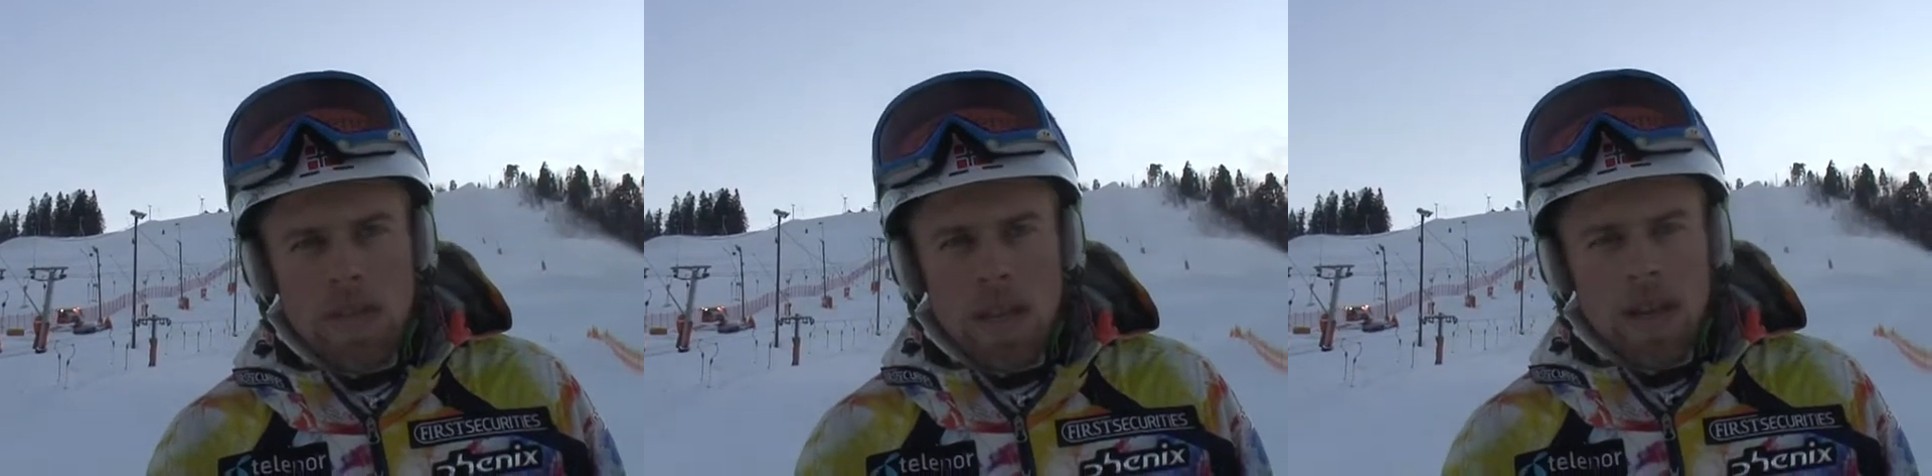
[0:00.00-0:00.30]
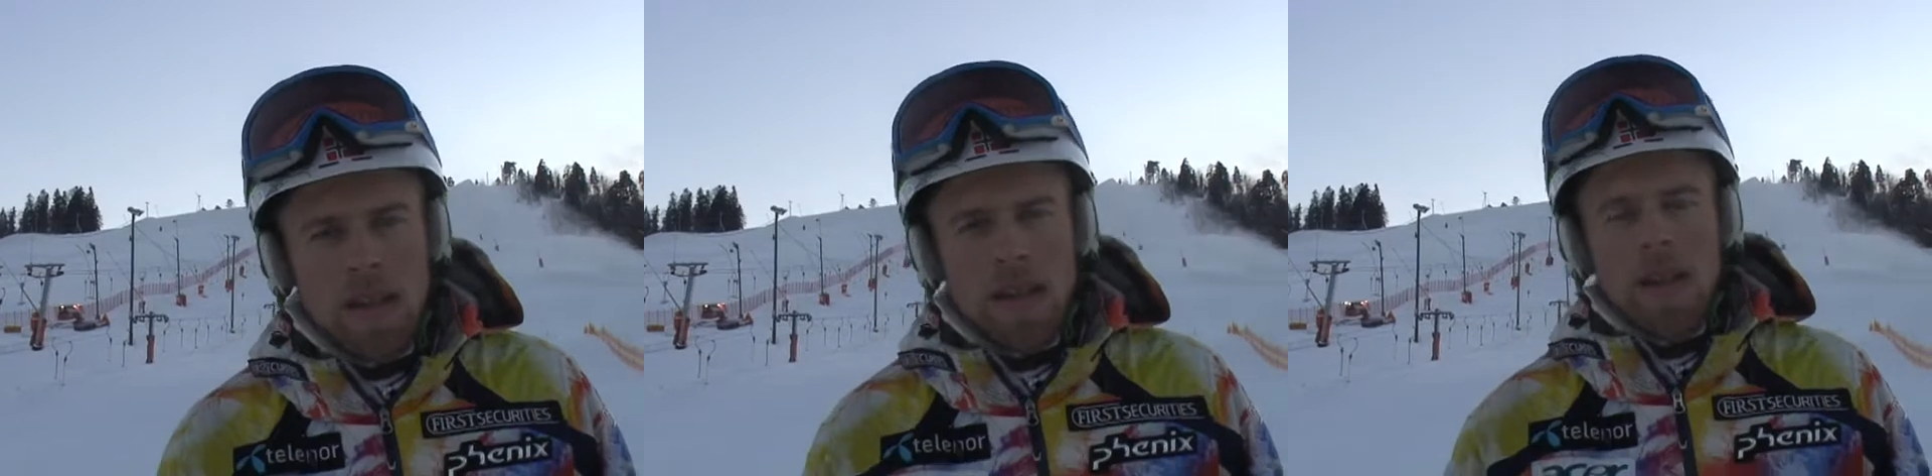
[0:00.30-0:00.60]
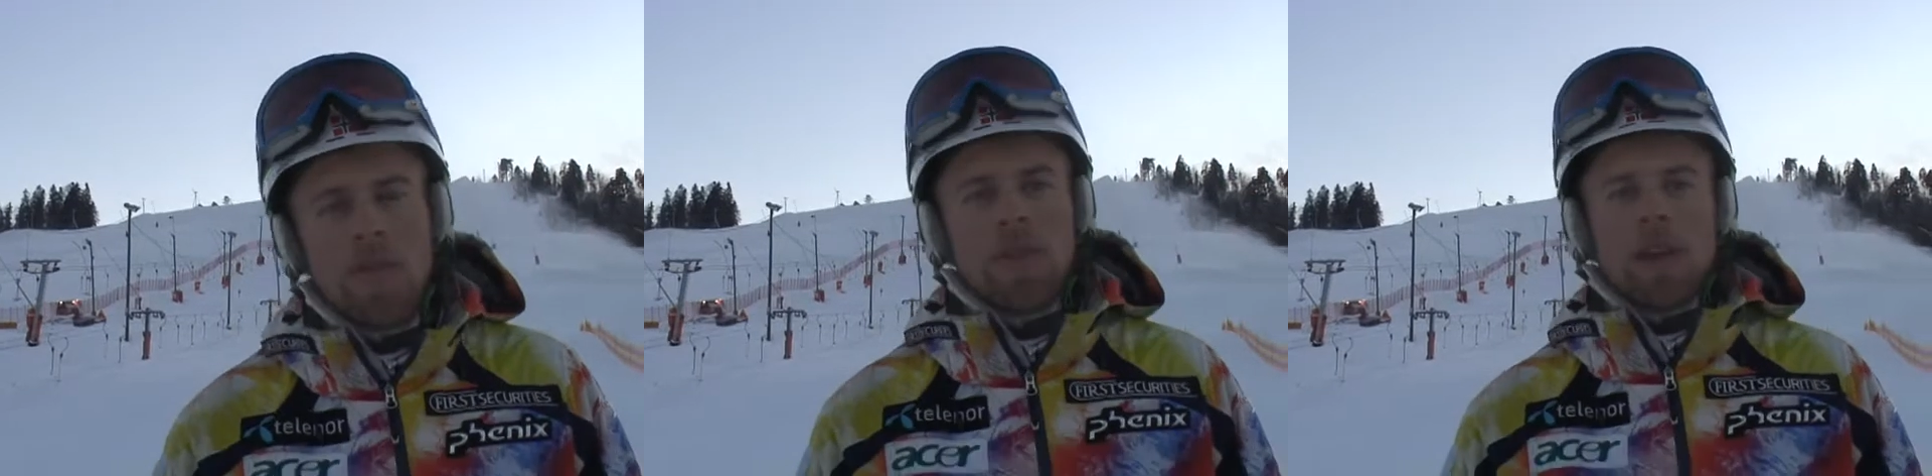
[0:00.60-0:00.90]
and then
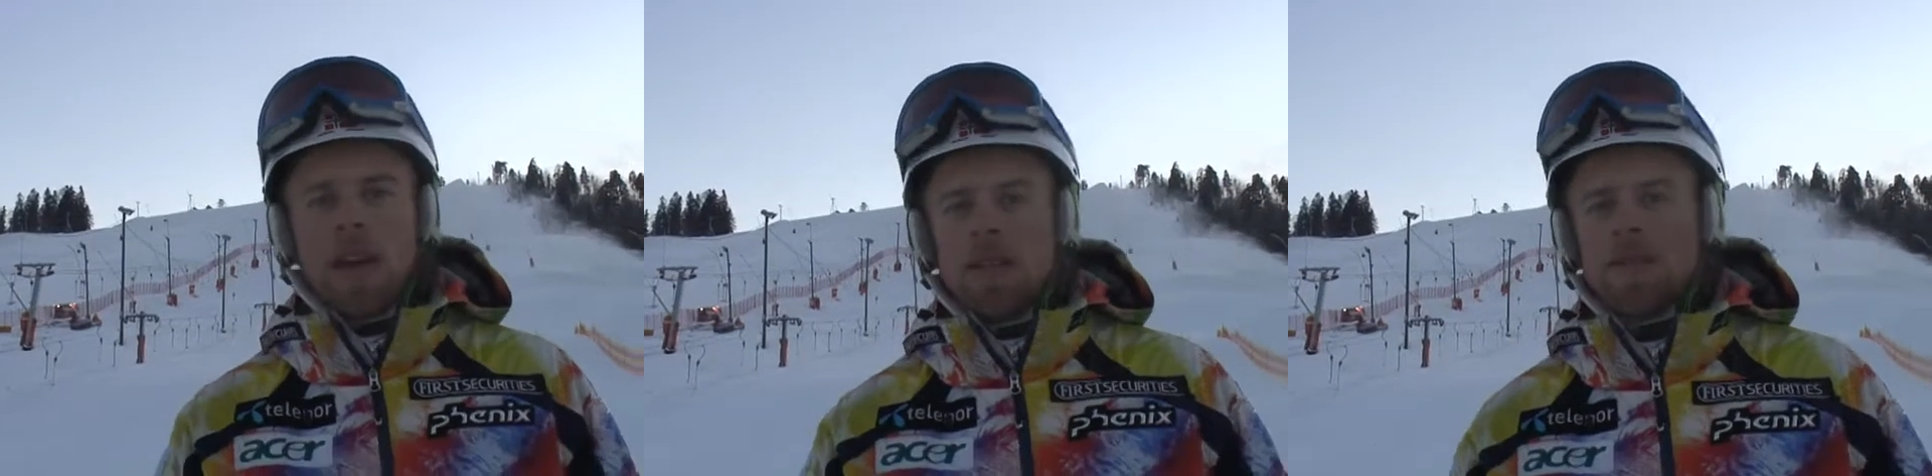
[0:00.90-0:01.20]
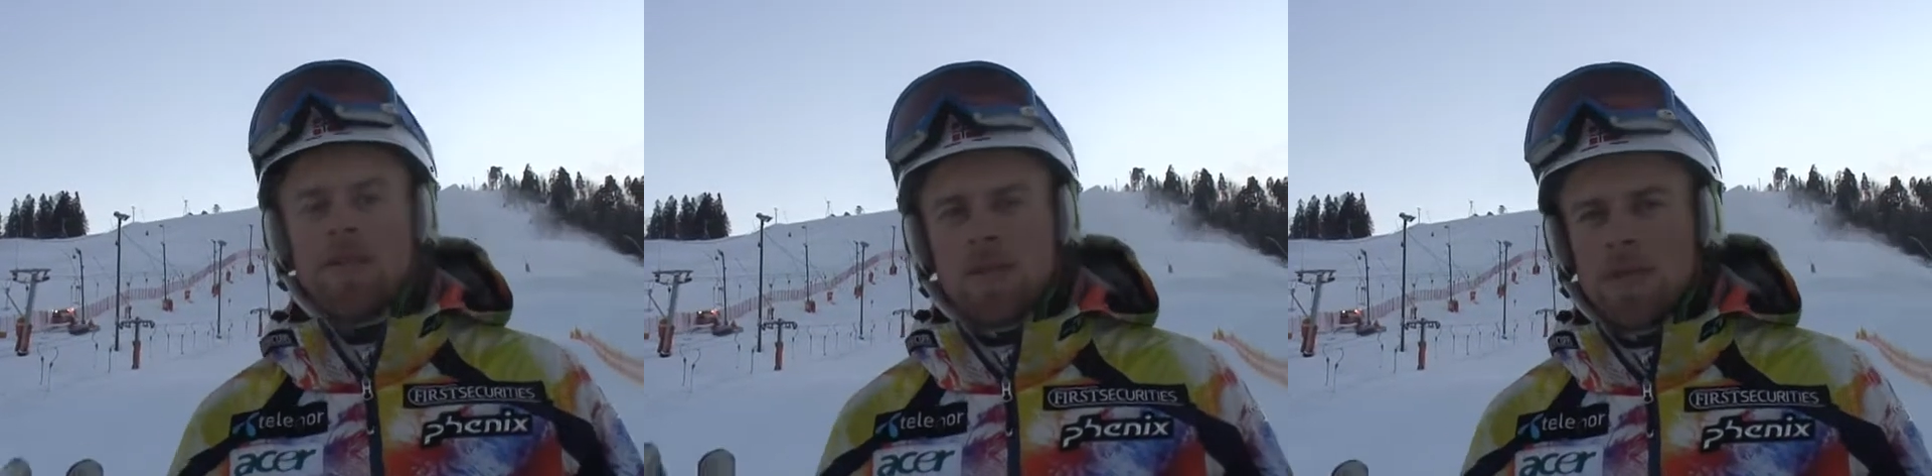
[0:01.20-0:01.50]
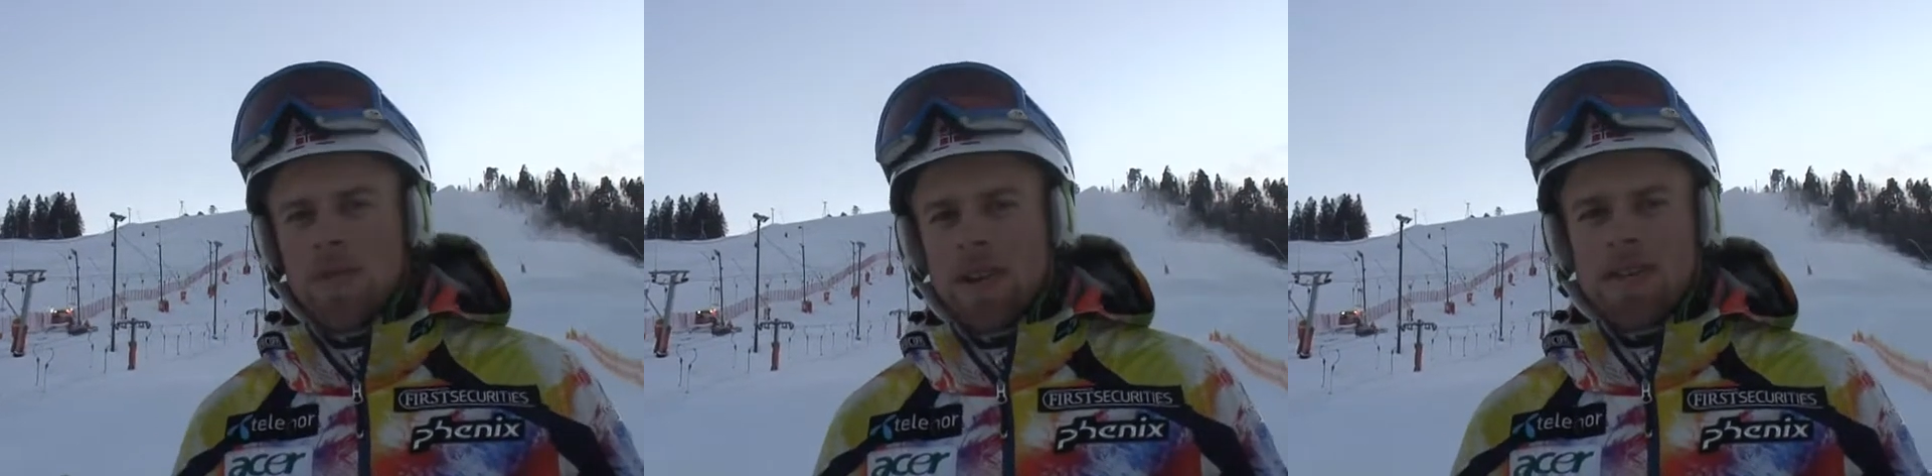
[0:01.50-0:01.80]
everything else falls
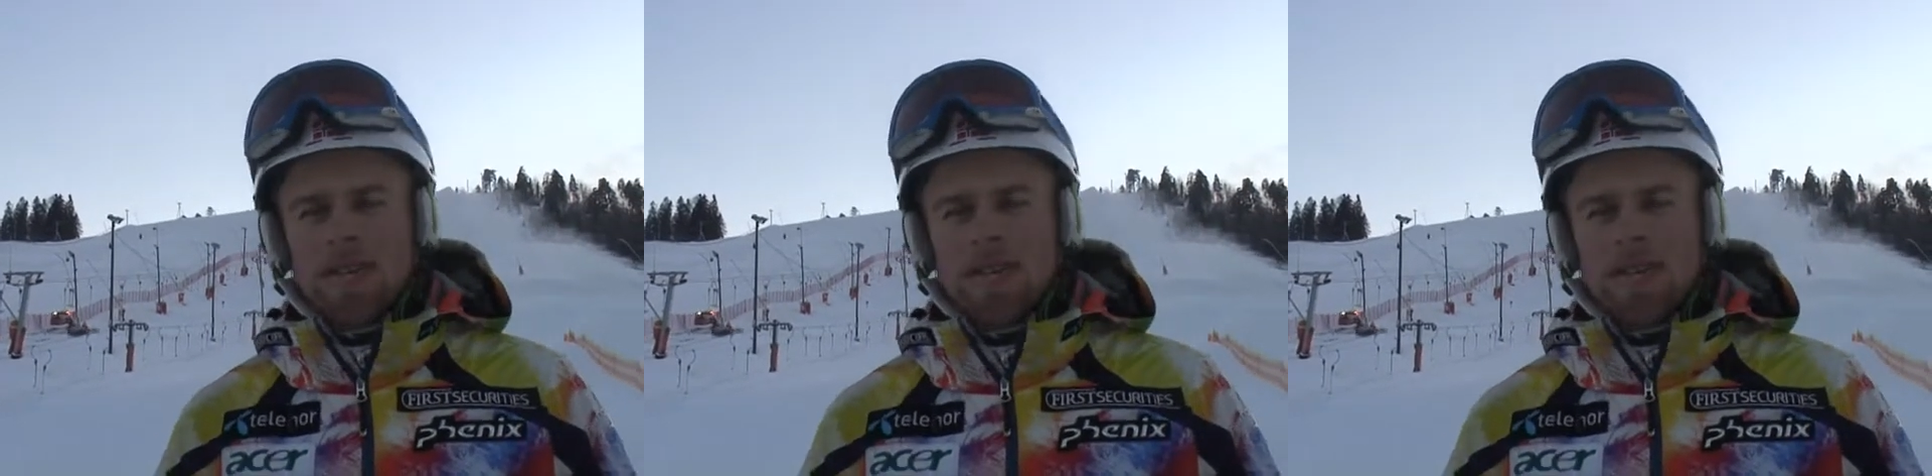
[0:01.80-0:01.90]
in place.